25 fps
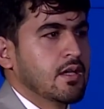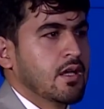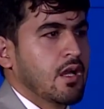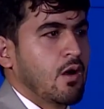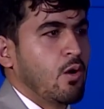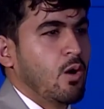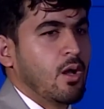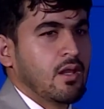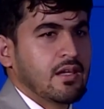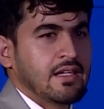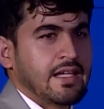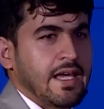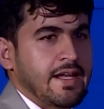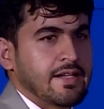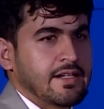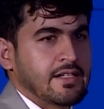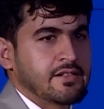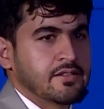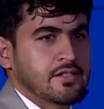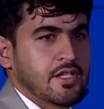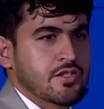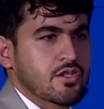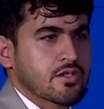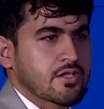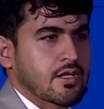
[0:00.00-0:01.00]
online and
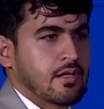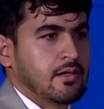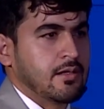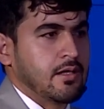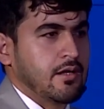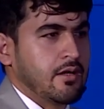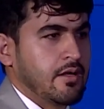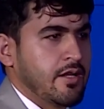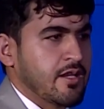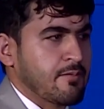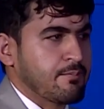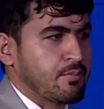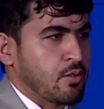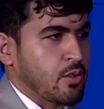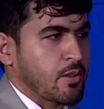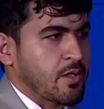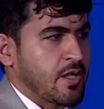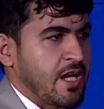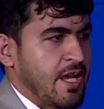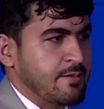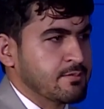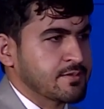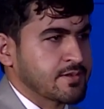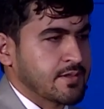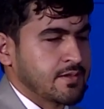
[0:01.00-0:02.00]
digital learning
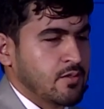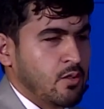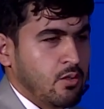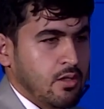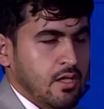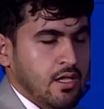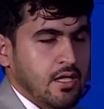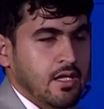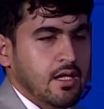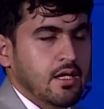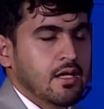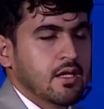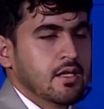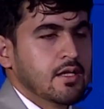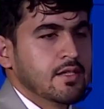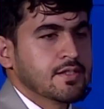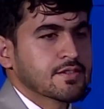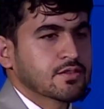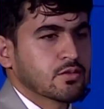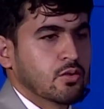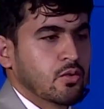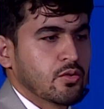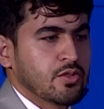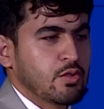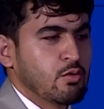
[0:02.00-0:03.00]
programs and all,
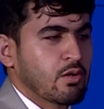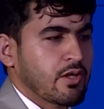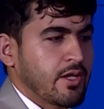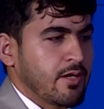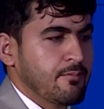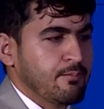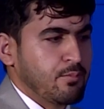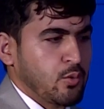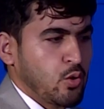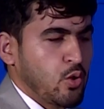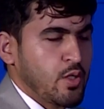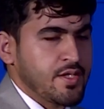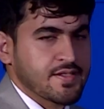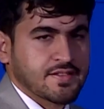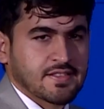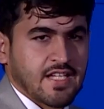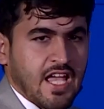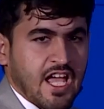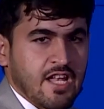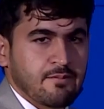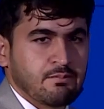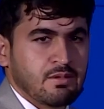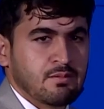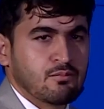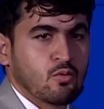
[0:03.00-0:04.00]
so your employees
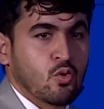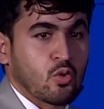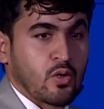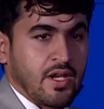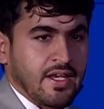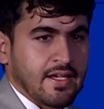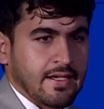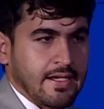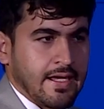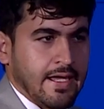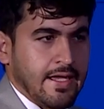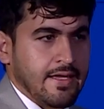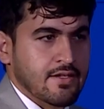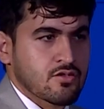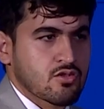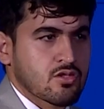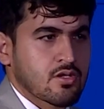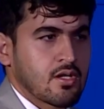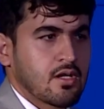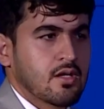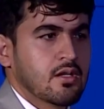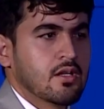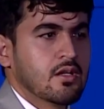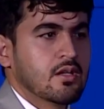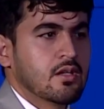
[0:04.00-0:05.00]
can be more engaged,
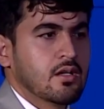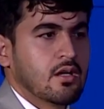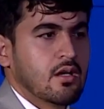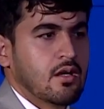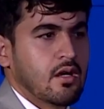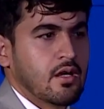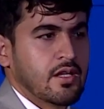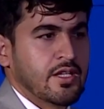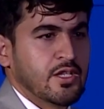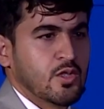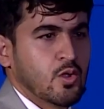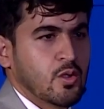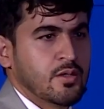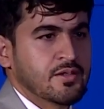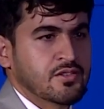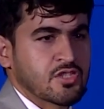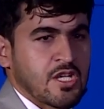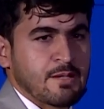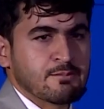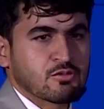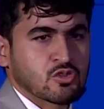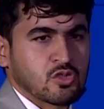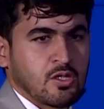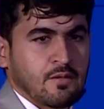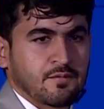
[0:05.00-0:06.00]
in
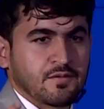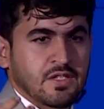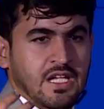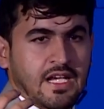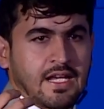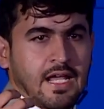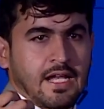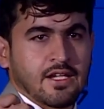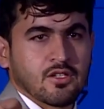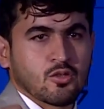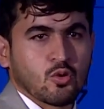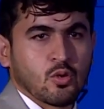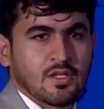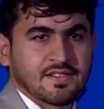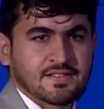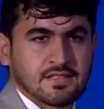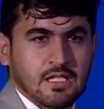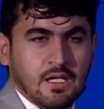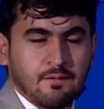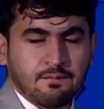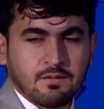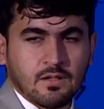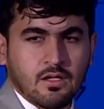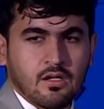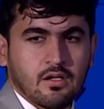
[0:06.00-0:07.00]
terms of they can do a
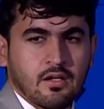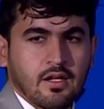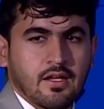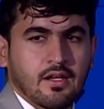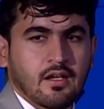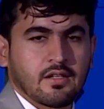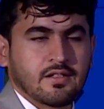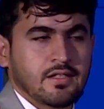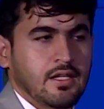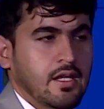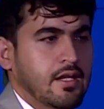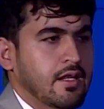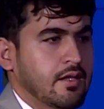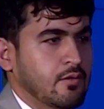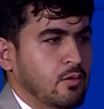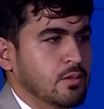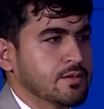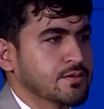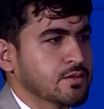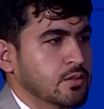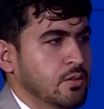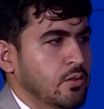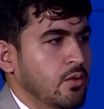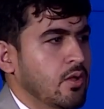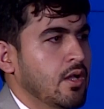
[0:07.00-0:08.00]
self-learning and they can
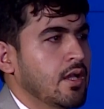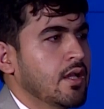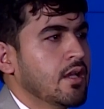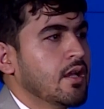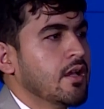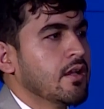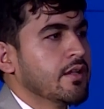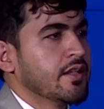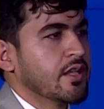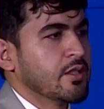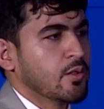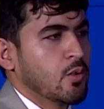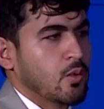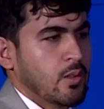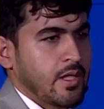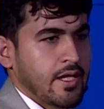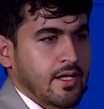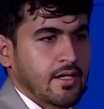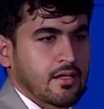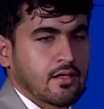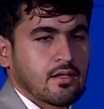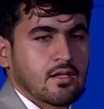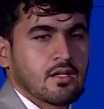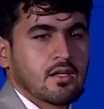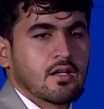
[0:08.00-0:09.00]
also,
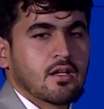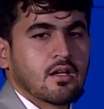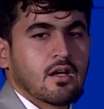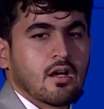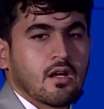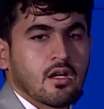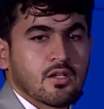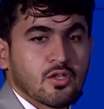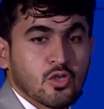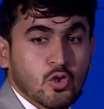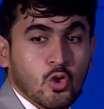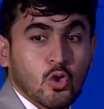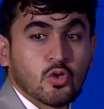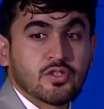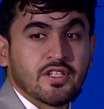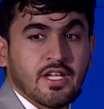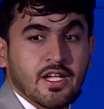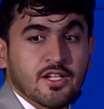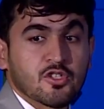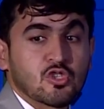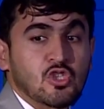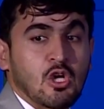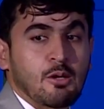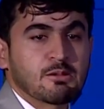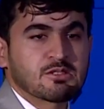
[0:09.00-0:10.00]
do their
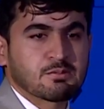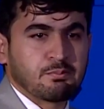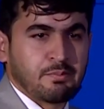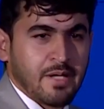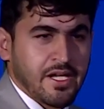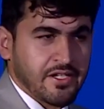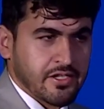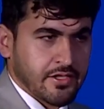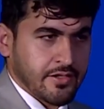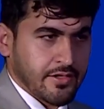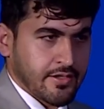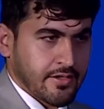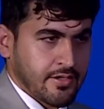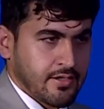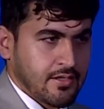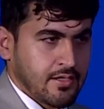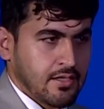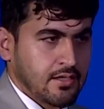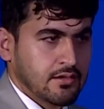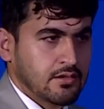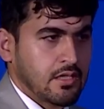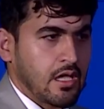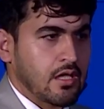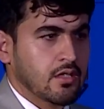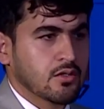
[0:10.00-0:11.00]
jobs better
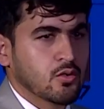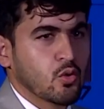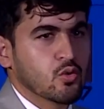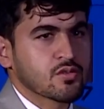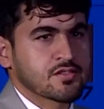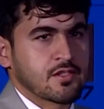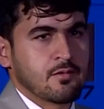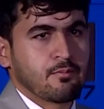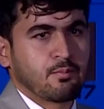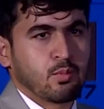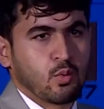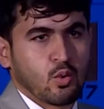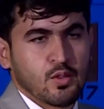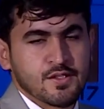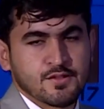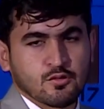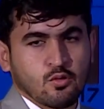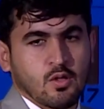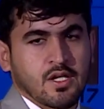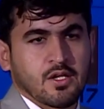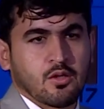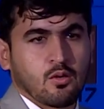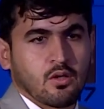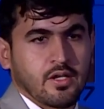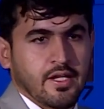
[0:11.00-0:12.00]
than those employees who
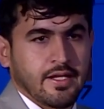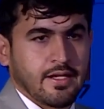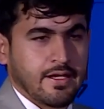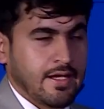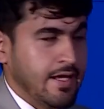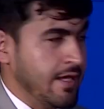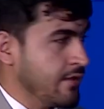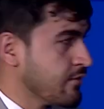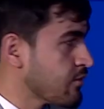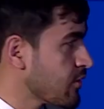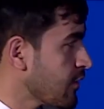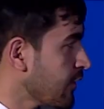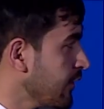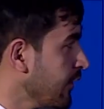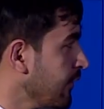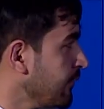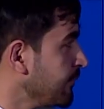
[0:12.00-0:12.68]
are not engaged.